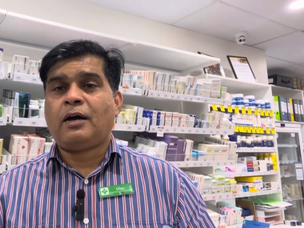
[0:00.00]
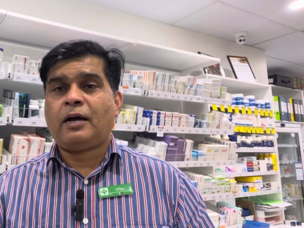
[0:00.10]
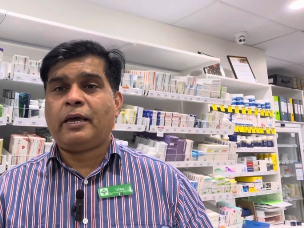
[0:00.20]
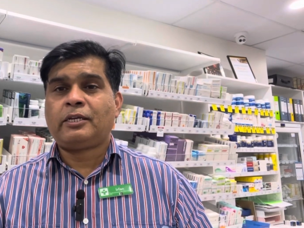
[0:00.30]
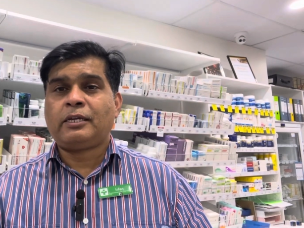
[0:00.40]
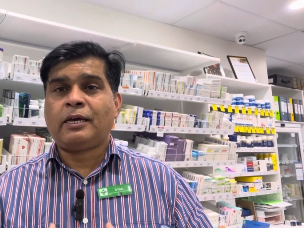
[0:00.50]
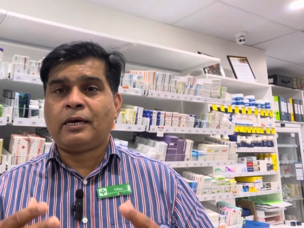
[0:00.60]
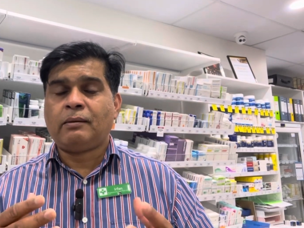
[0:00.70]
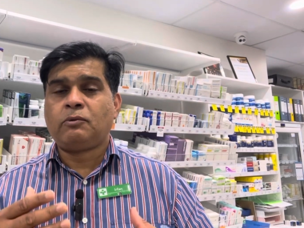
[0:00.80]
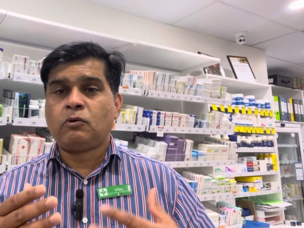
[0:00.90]
I actually
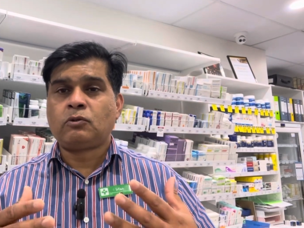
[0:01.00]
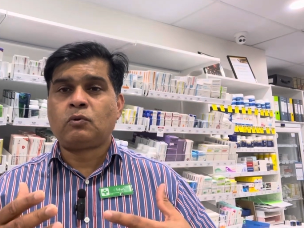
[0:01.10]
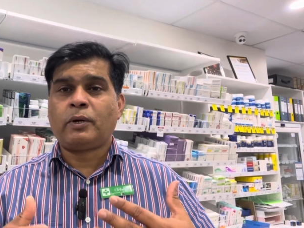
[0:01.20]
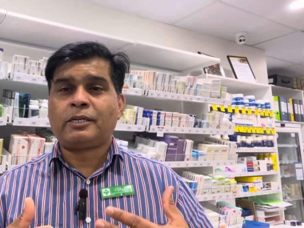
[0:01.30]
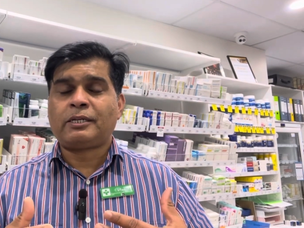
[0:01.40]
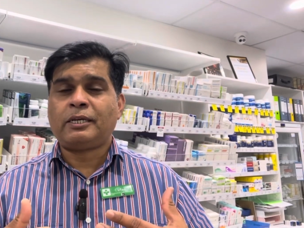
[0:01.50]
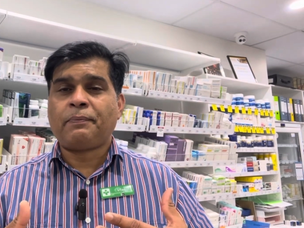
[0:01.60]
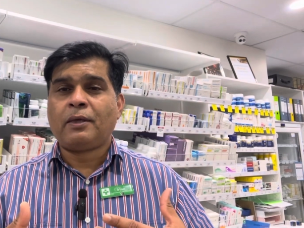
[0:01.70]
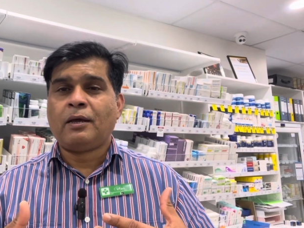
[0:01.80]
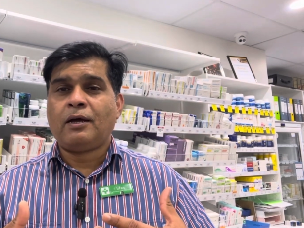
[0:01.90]
help those who actually